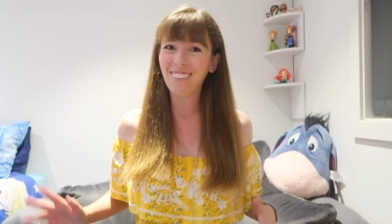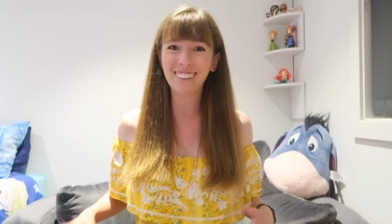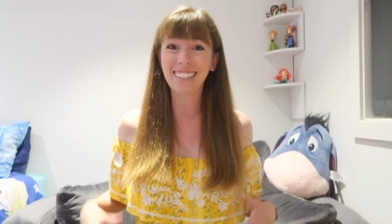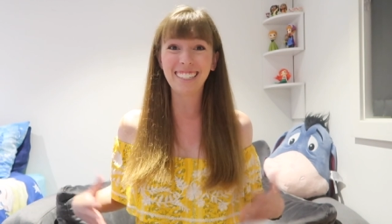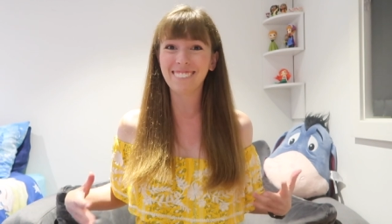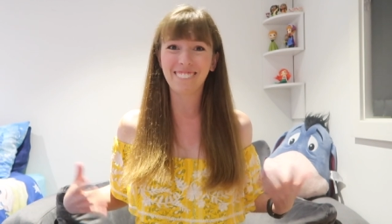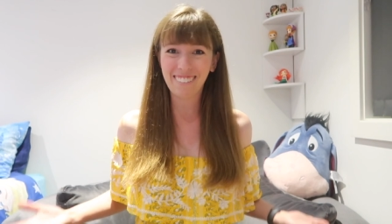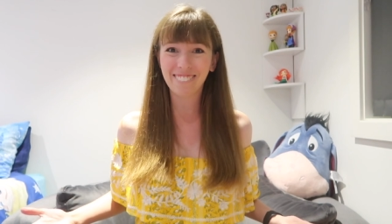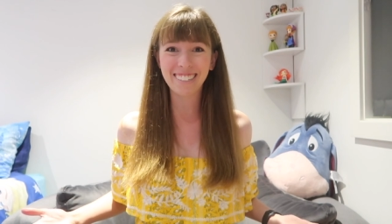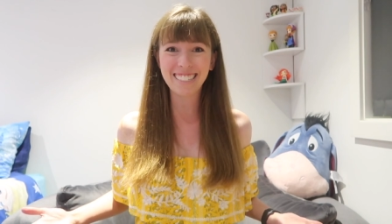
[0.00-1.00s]
all the little
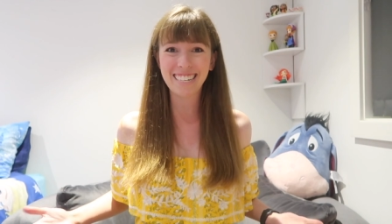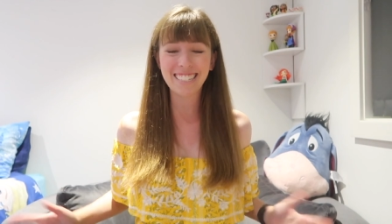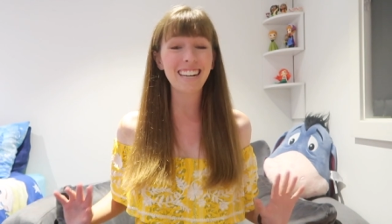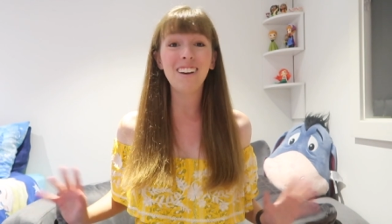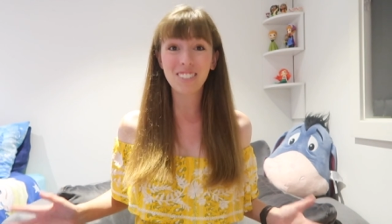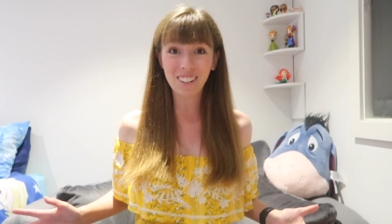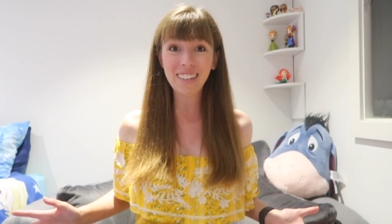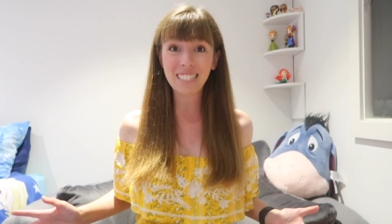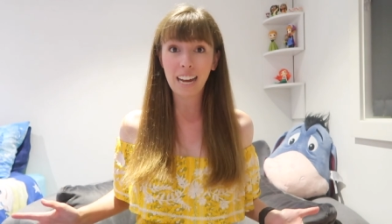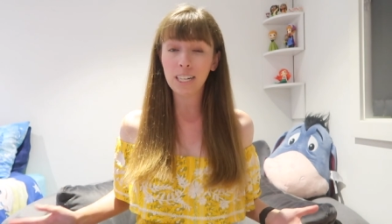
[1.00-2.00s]
references and I'm so
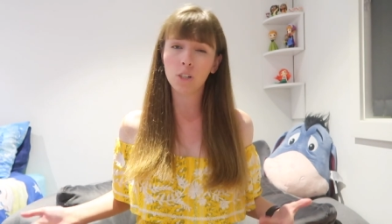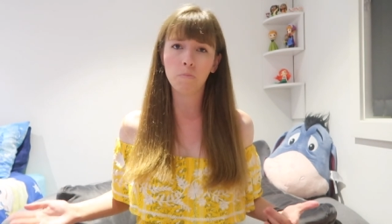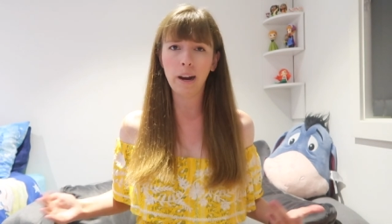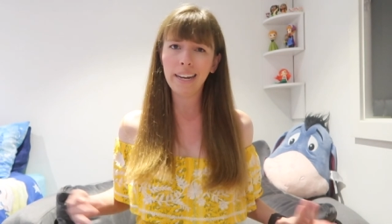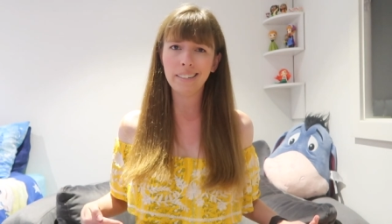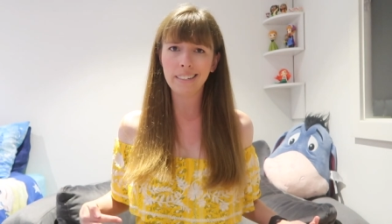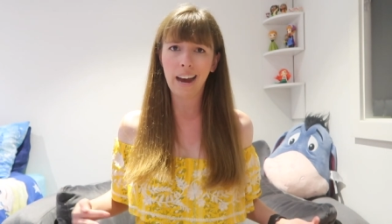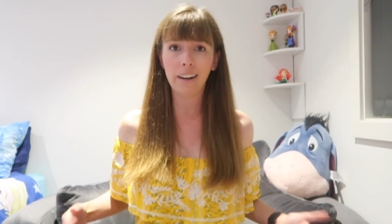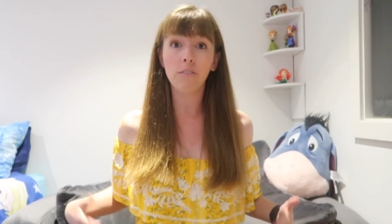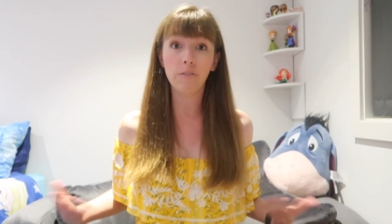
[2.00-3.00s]
excited to break it
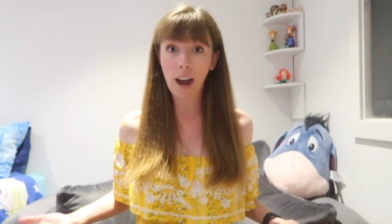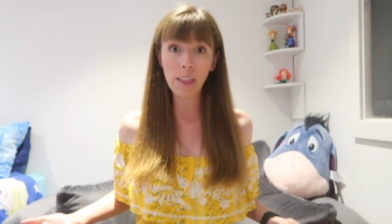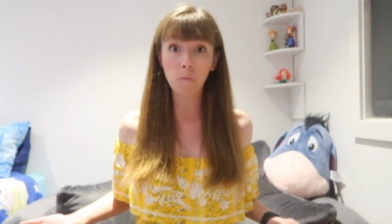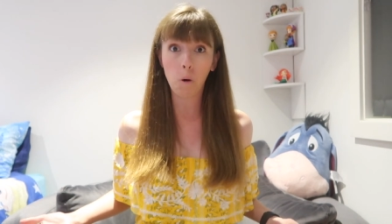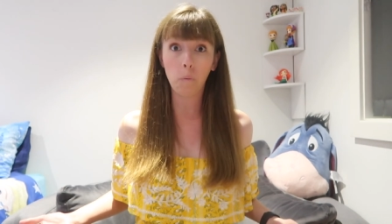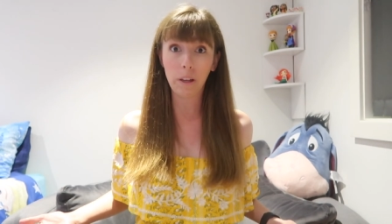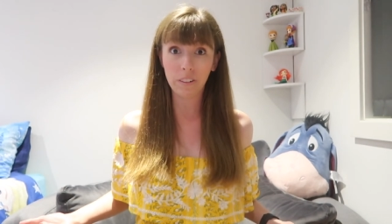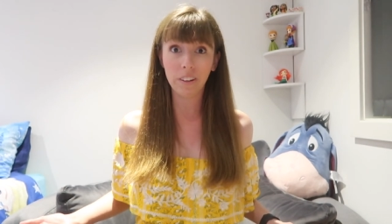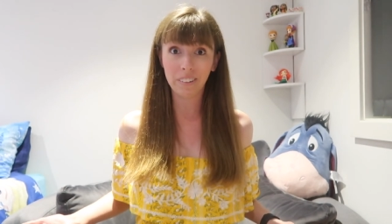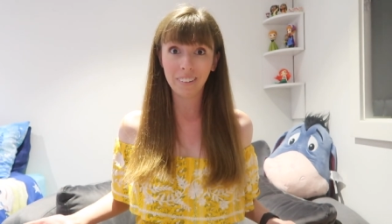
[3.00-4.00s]
down and find them all with
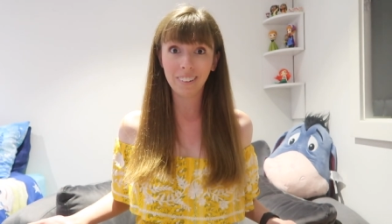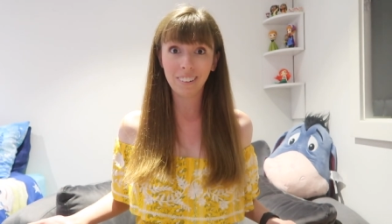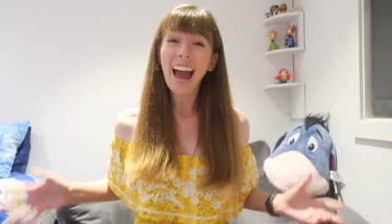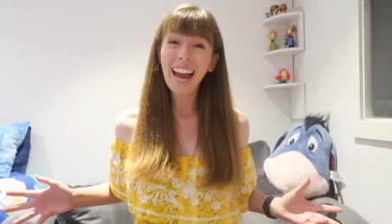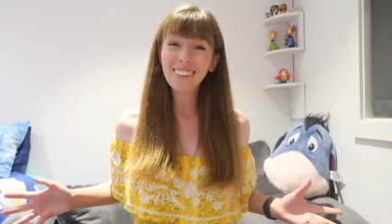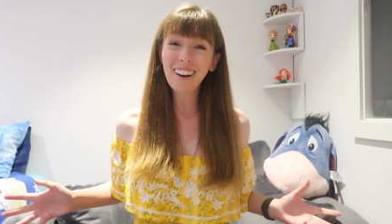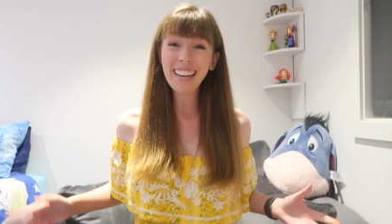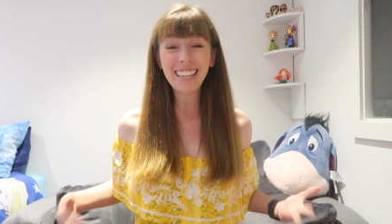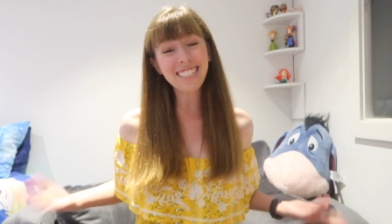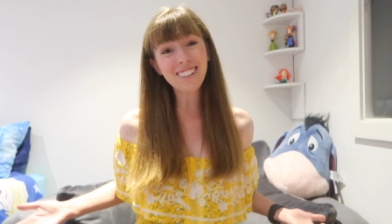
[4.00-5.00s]
you. Anyway,
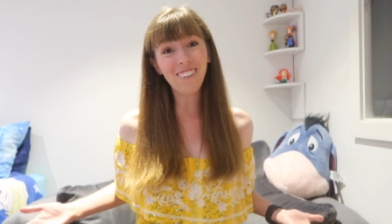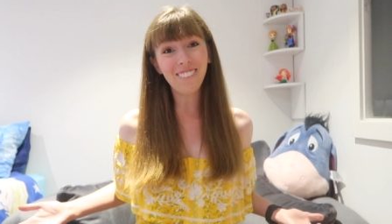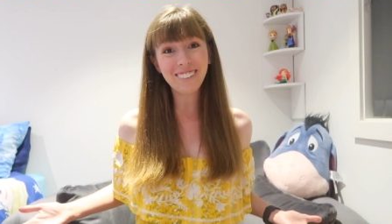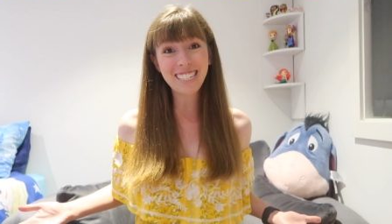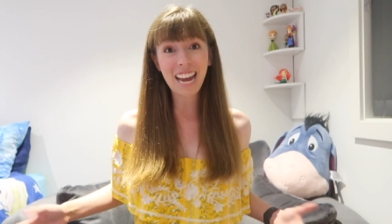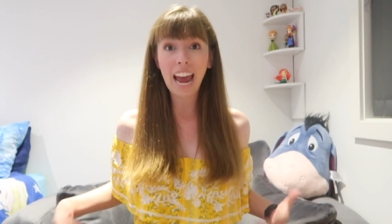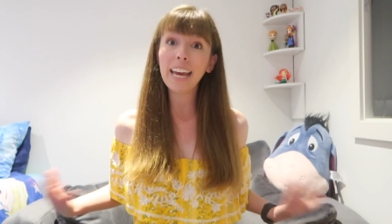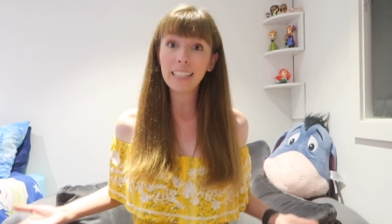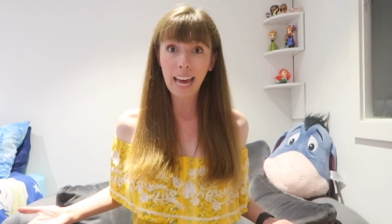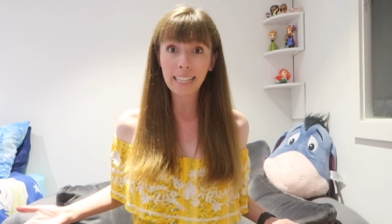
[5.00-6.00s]
that is all for today.
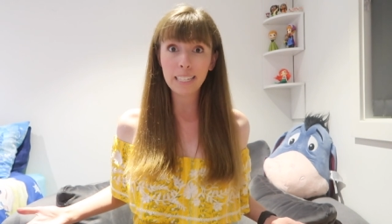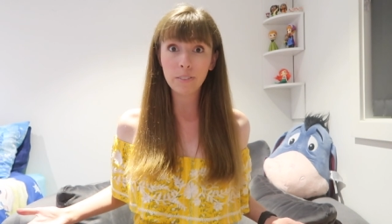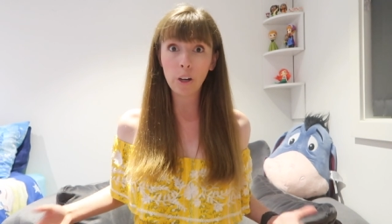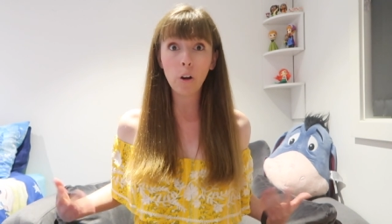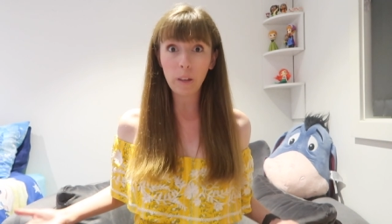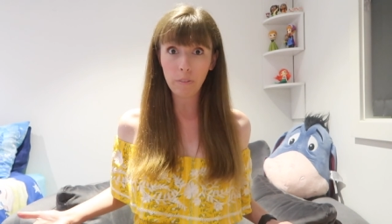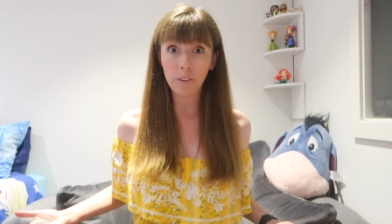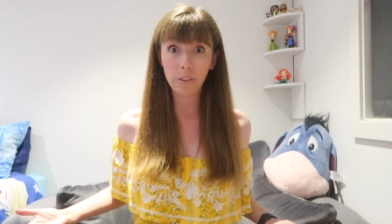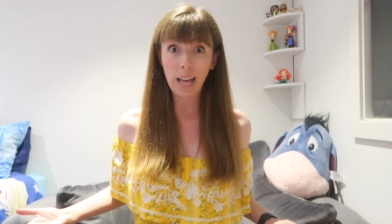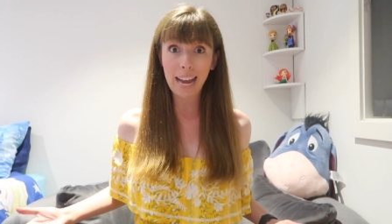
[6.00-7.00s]
Like this video if
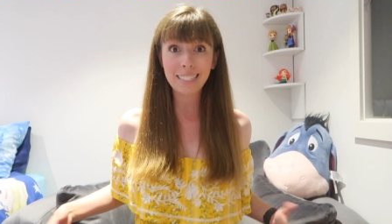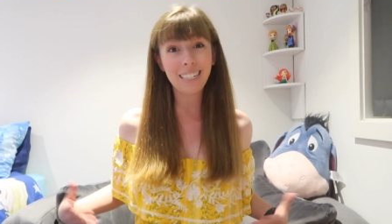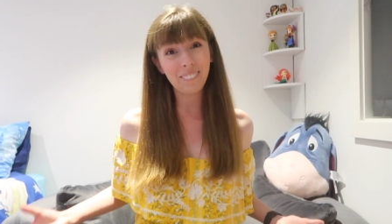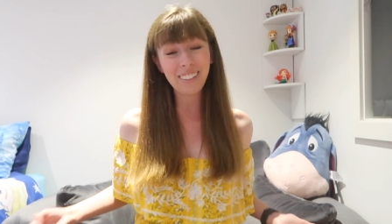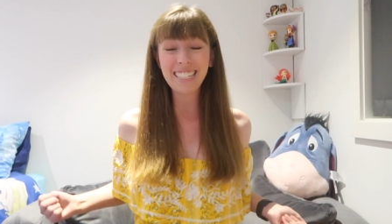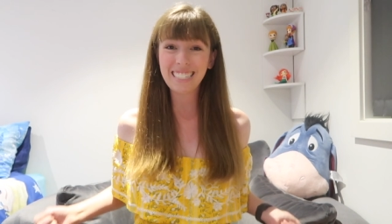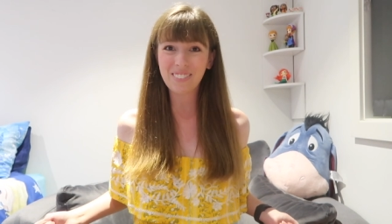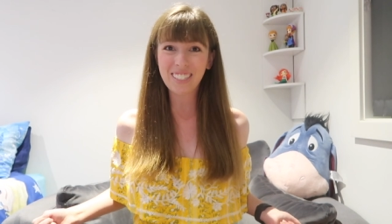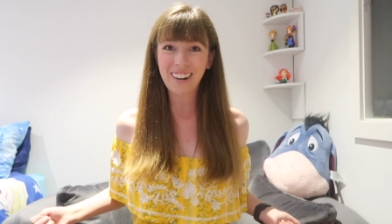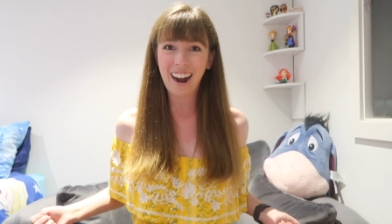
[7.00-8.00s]
you liked it and please
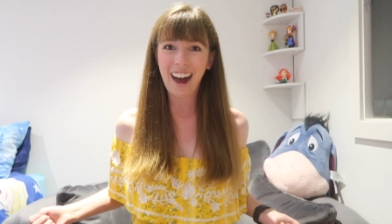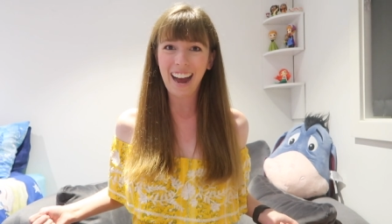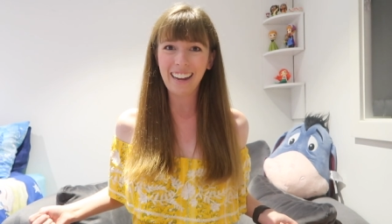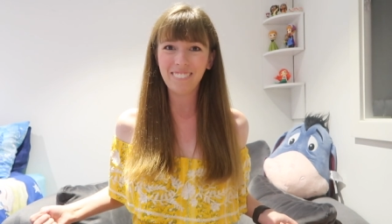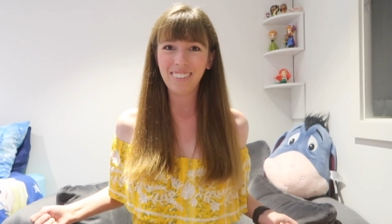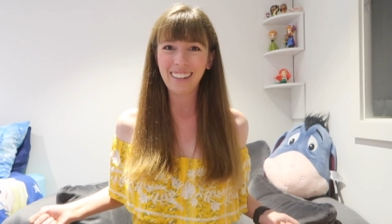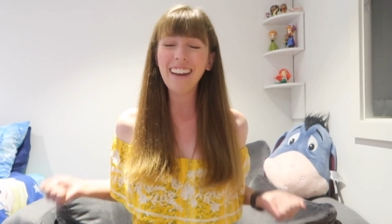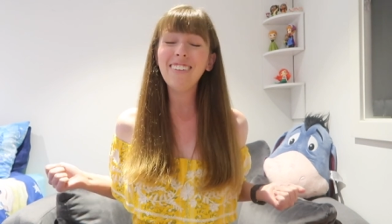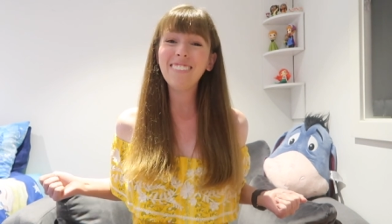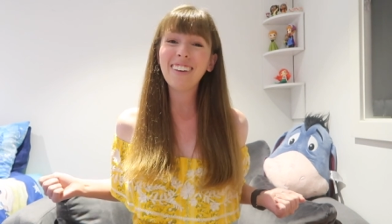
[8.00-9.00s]
subscribe.
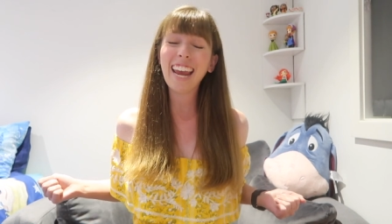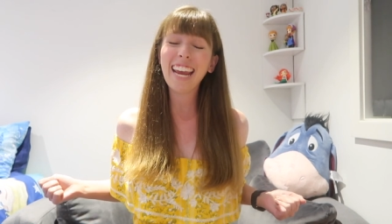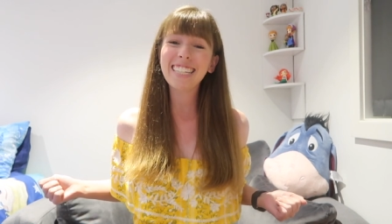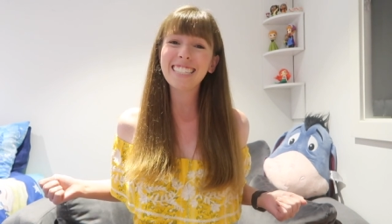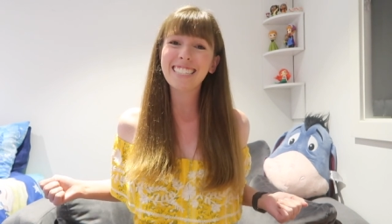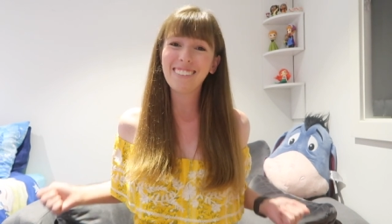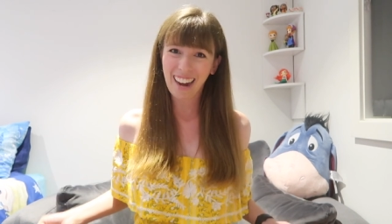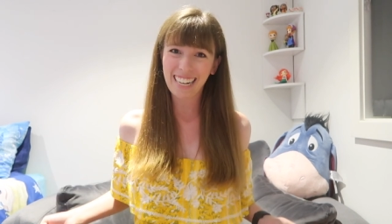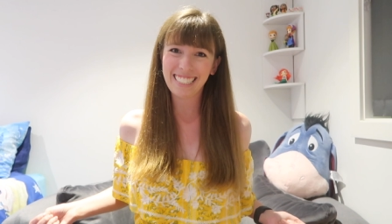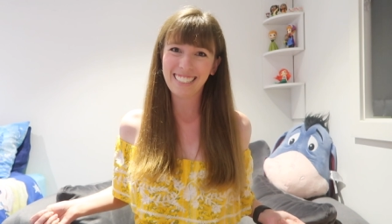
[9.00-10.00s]
It would mean so
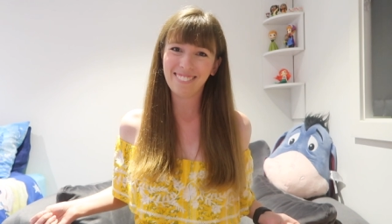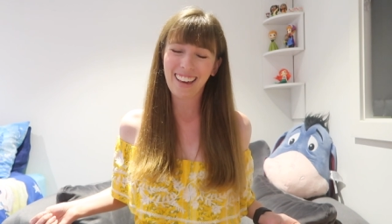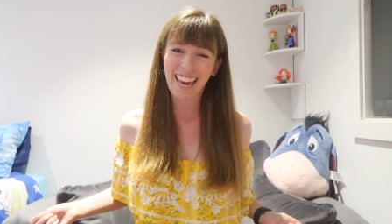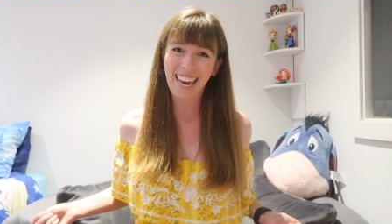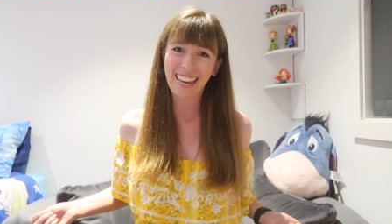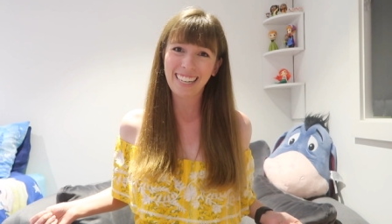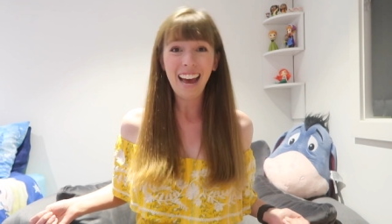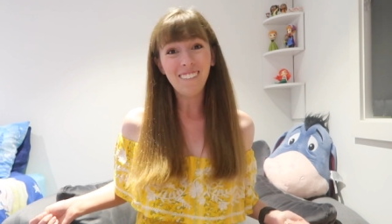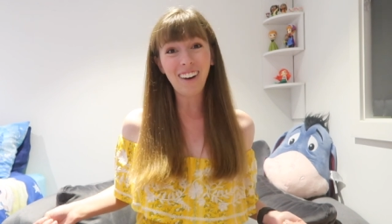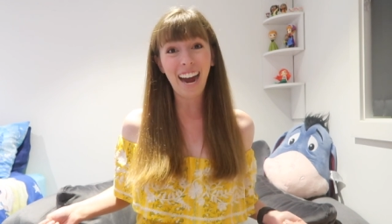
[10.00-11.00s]
much to me.
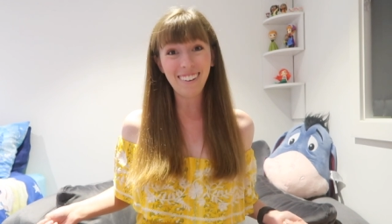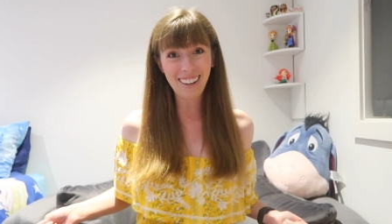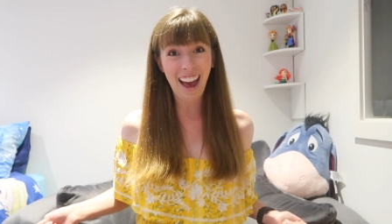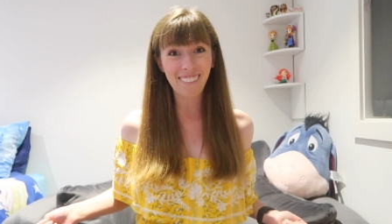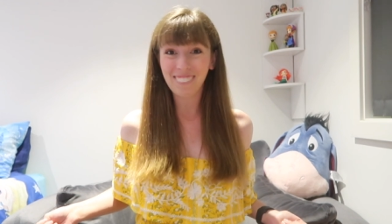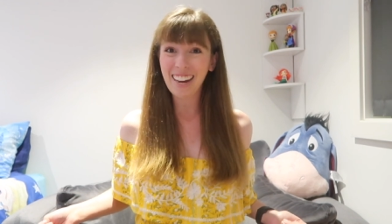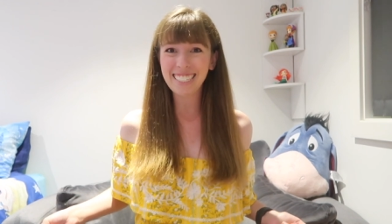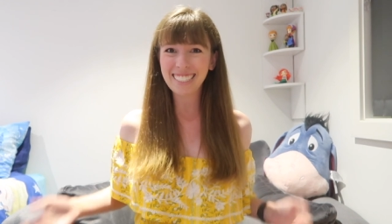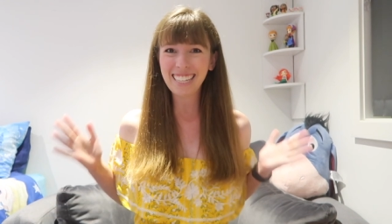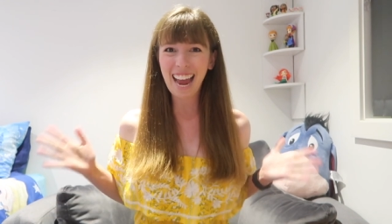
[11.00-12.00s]
Bye and have a
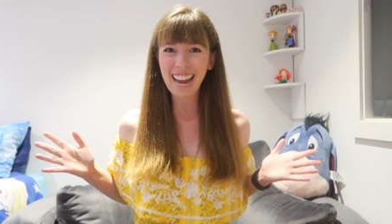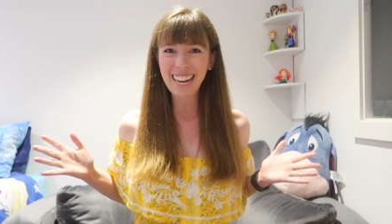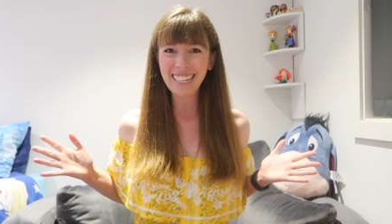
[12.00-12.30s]
magical day.